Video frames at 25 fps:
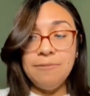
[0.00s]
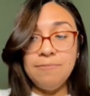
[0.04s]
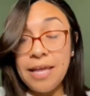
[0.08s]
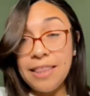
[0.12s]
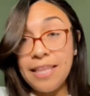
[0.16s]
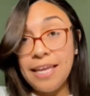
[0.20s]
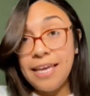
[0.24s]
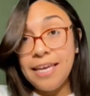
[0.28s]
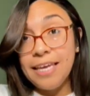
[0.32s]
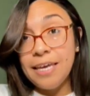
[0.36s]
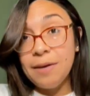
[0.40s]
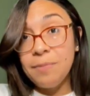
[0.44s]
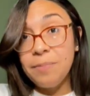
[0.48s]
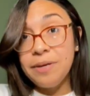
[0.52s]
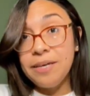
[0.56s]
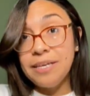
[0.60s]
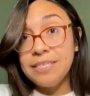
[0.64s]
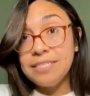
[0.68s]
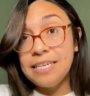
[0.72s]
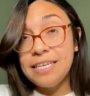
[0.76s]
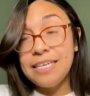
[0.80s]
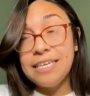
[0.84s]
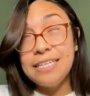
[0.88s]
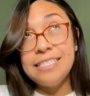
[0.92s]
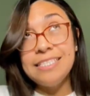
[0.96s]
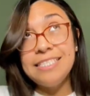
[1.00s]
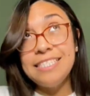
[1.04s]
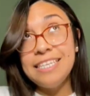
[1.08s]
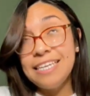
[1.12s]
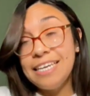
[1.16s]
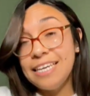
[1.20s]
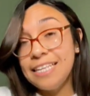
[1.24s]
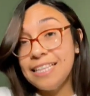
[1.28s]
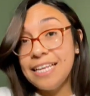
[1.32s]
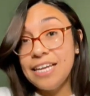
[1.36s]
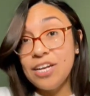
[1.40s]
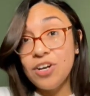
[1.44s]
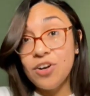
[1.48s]
I like it because I can sing
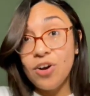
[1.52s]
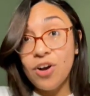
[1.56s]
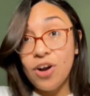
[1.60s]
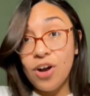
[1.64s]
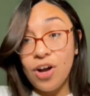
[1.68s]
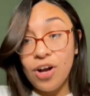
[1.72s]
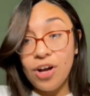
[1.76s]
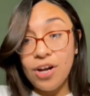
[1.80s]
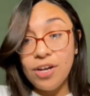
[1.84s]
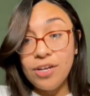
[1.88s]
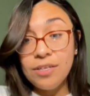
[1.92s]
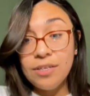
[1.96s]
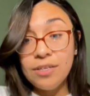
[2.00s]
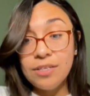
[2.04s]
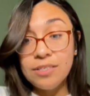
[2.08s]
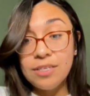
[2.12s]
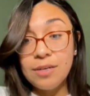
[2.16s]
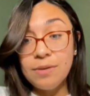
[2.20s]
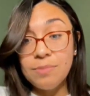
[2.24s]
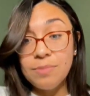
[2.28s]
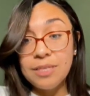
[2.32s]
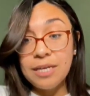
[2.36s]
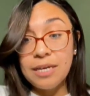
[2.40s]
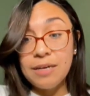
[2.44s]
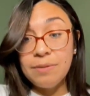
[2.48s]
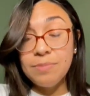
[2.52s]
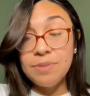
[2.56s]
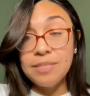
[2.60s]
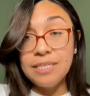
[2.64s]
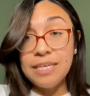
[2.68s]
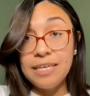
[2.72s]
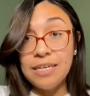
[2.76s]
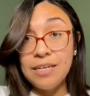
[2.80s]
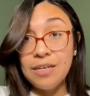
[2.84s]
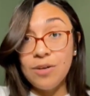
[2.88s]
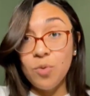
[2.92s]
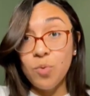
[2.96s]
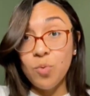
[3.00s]
it later on. Sometimes
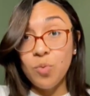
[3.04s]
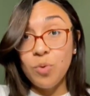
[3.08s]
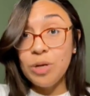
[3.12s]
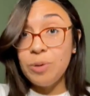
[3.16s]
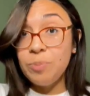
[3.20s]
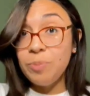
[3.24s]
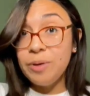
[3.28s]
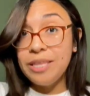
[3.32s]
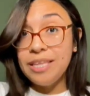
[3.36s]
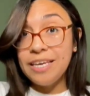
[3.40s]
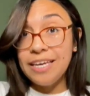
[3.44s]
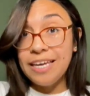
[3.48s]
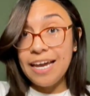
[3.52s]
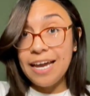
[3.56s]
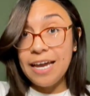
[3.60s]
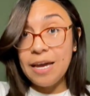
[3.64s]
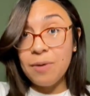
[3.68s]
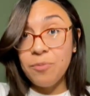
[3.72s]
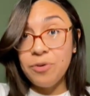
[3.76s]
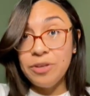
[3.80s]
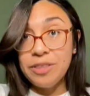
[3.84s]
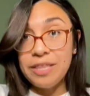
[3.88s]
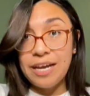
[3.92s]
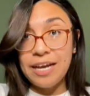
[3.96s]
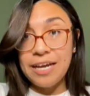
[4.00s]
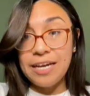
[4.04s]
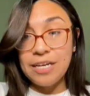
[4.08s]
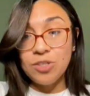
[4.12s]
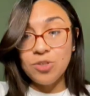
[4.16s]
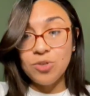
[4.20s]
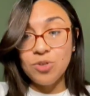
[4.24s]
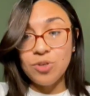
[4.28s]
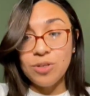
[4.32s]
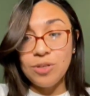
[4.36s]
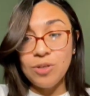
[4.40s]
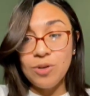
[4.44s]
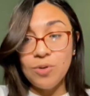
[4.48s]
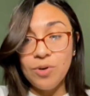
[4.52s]
it'll win me the game with that
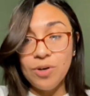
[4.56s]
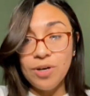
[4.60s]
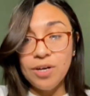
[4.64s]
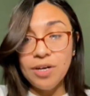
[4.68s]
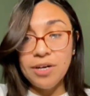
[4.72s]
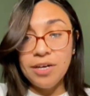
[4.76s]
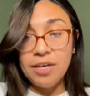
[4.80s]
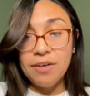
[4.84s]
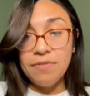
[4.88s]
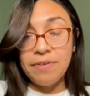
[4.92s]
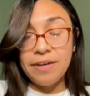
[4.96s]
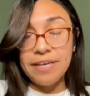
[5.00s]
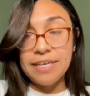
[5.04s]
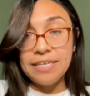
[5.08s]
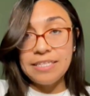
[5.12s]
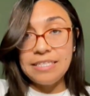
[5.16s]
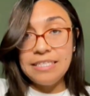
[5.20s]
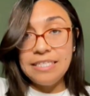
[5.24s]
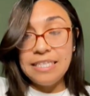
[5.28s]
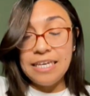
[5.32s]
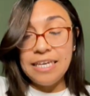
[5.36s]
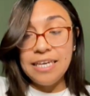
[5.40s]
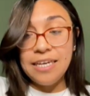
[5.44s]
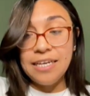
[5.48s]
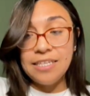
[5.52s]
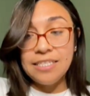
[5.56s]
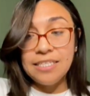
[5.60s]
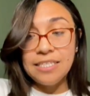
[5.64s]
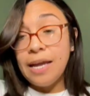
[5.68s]
extra lore if I can sing it.